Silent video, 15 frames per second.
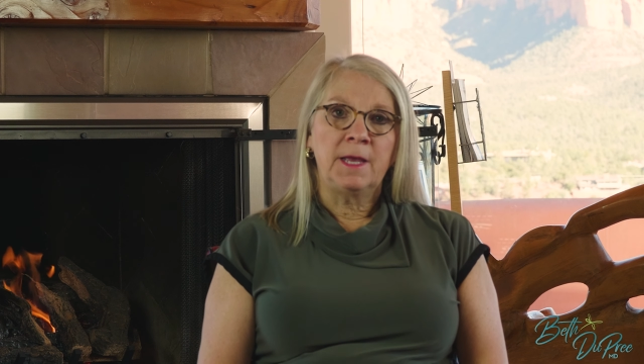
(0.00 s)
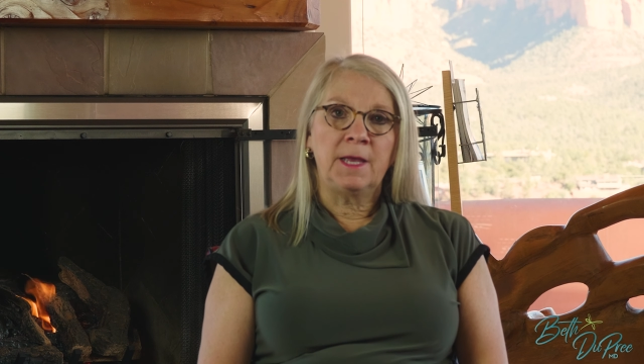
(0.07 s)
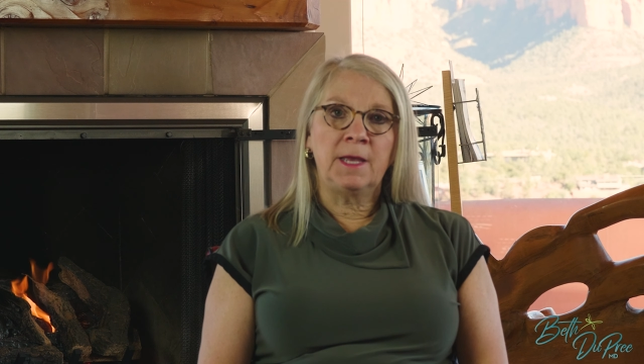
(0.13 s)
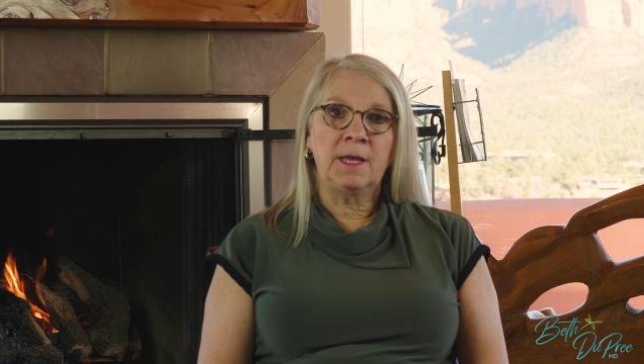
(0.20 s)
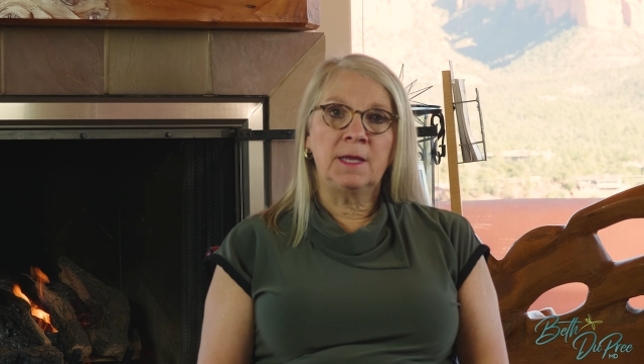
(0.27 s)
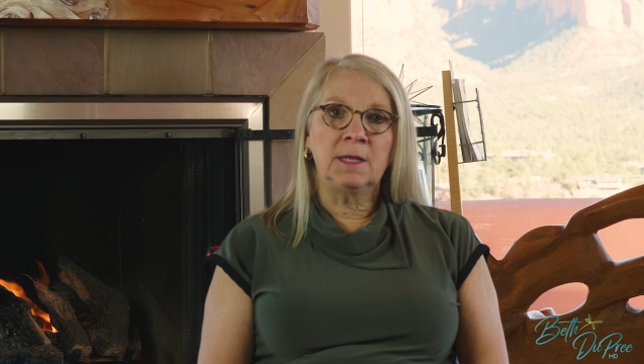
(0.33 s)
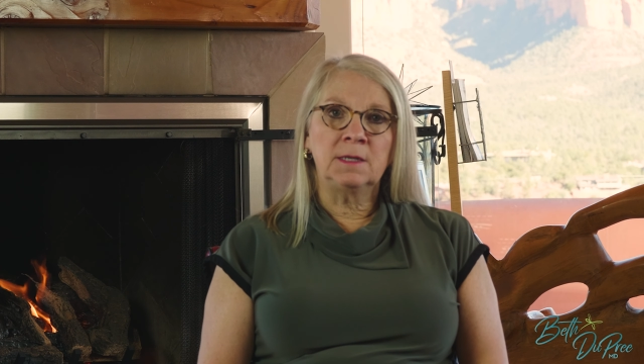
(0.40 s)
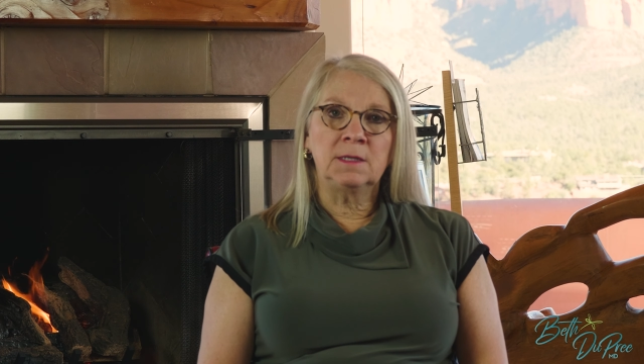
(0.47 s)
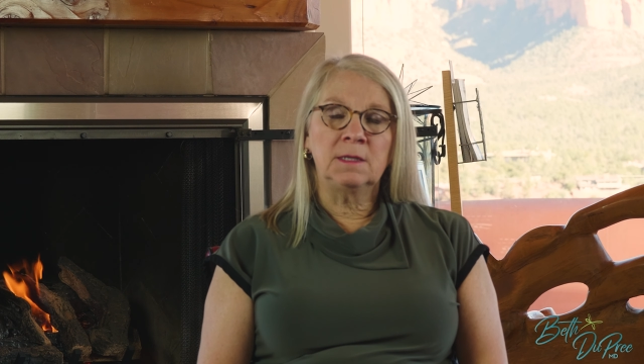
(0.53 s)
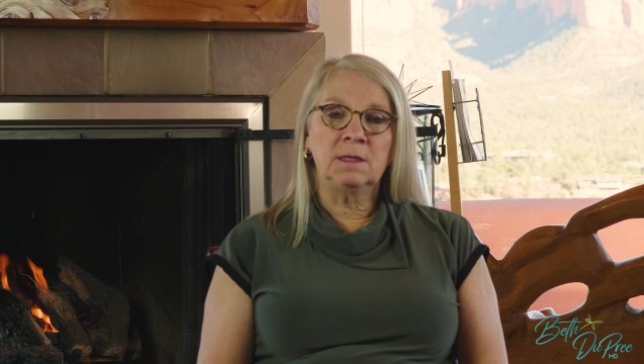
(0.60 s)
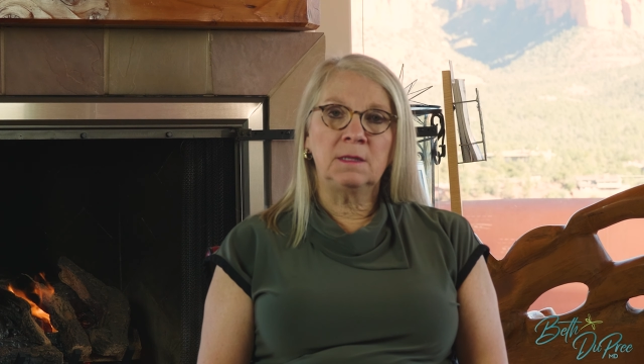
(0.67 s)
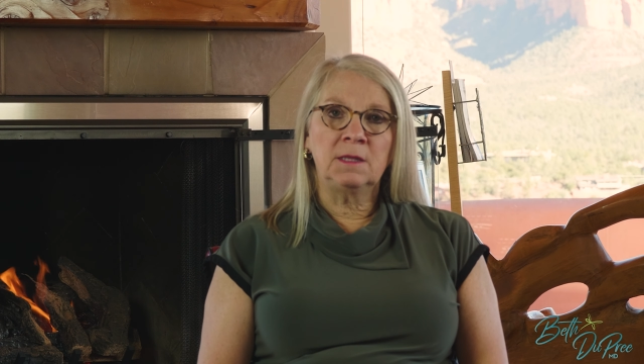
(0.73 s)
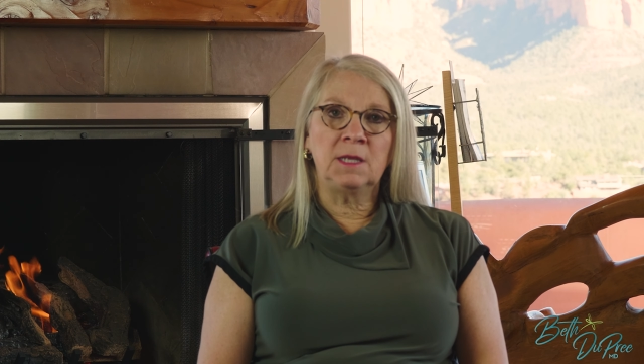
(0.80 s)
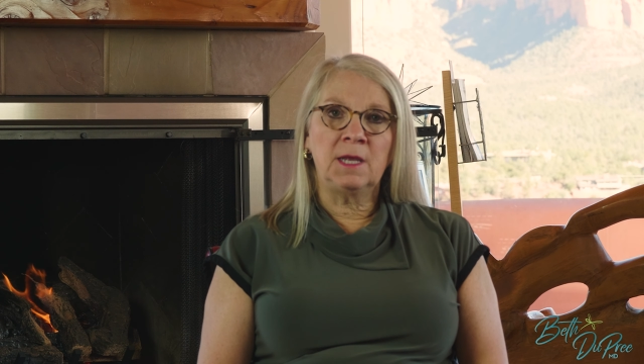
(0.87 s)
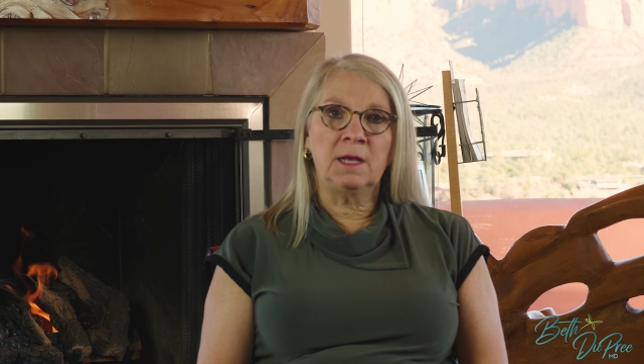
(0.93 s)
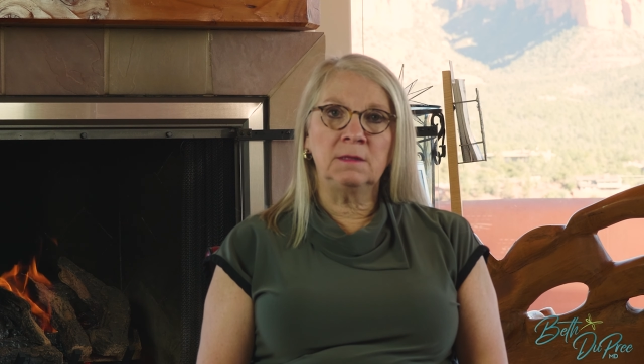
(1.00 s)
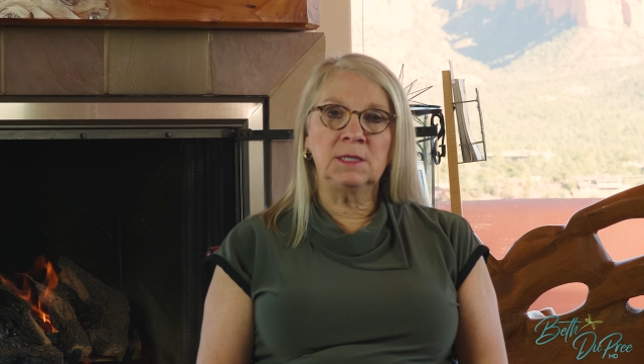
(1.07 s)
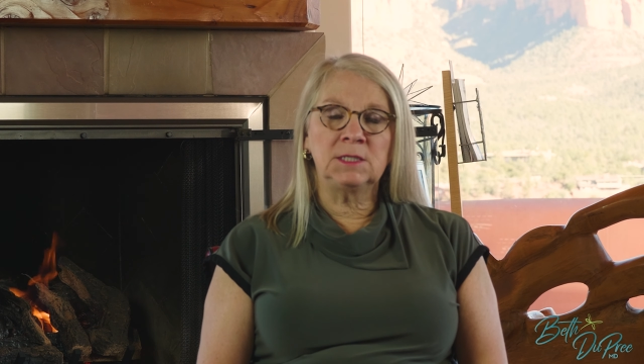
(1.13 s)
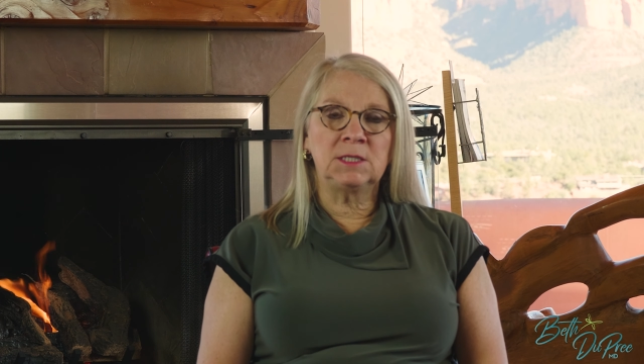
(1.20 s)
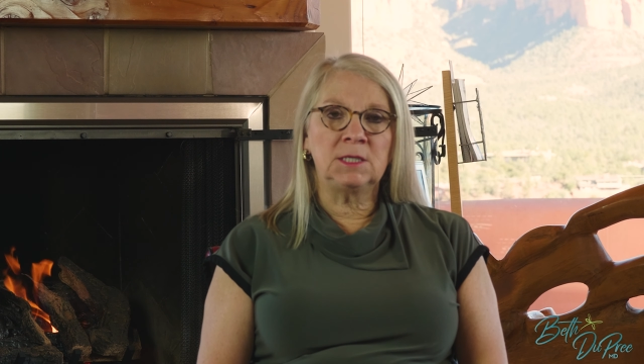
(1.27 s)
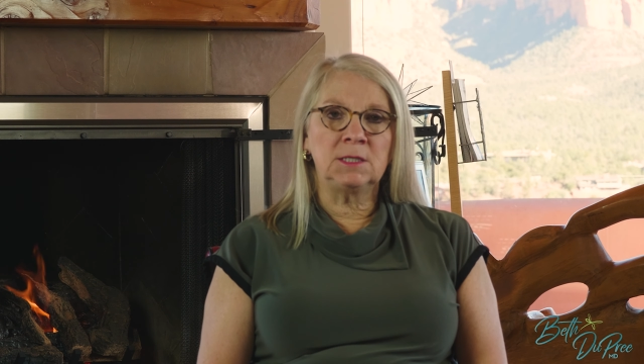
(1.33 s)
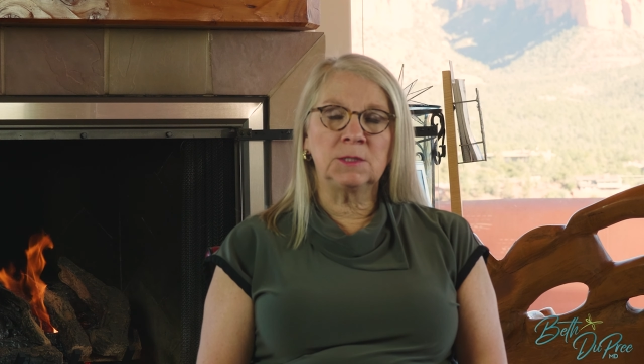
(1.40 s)
And the
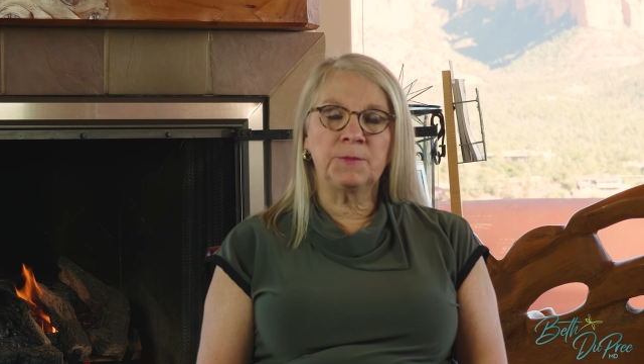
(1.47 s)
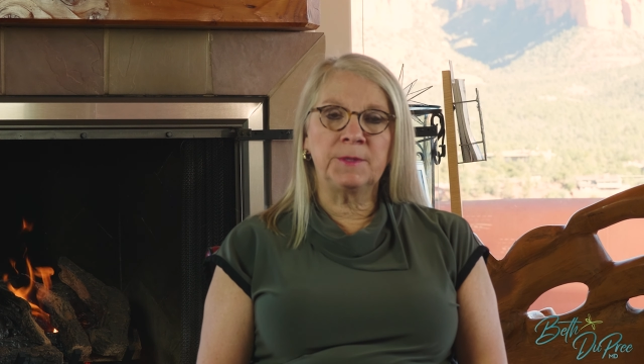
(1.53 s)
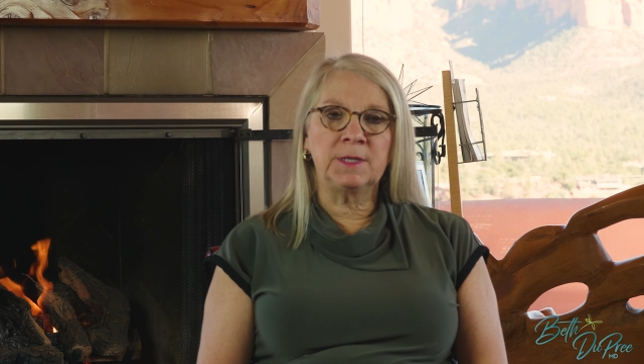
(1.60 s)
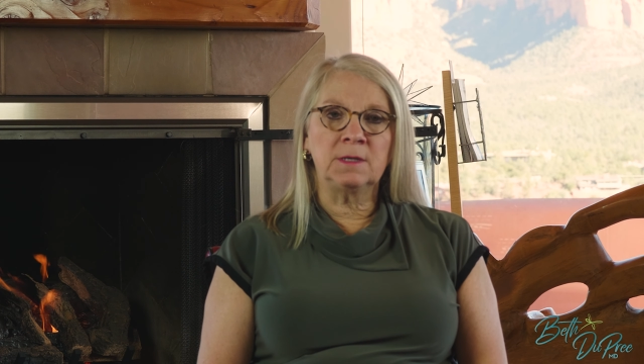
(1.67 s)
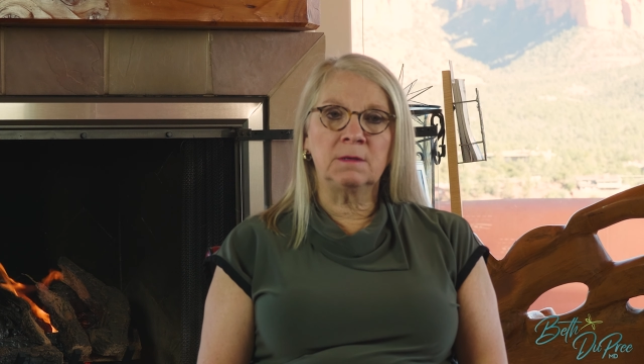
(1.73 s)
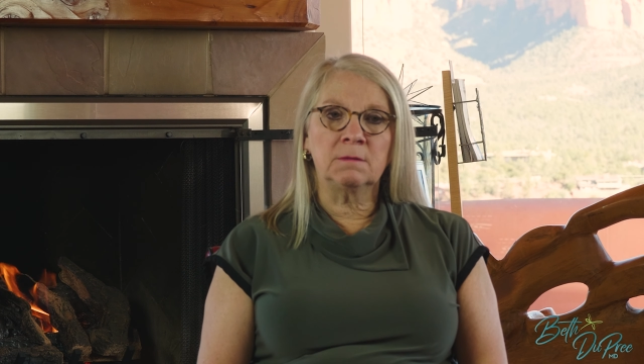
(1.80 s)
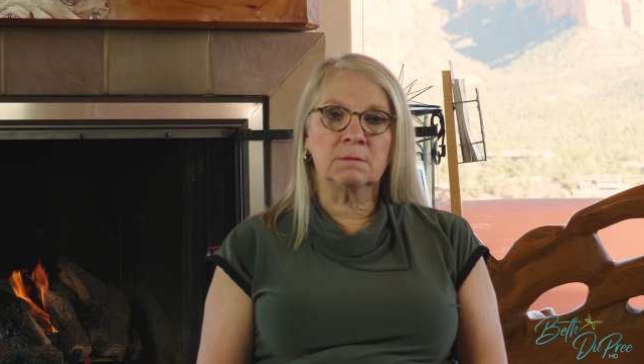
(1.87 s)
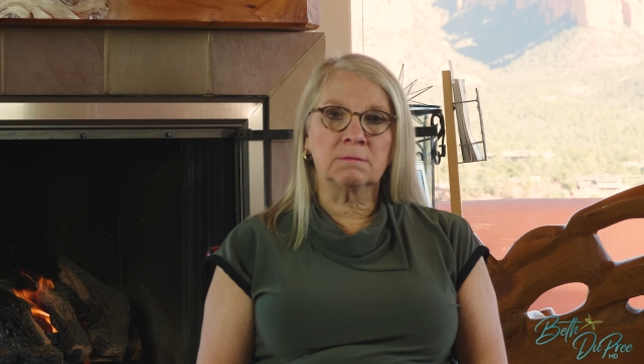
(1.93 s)
LET has been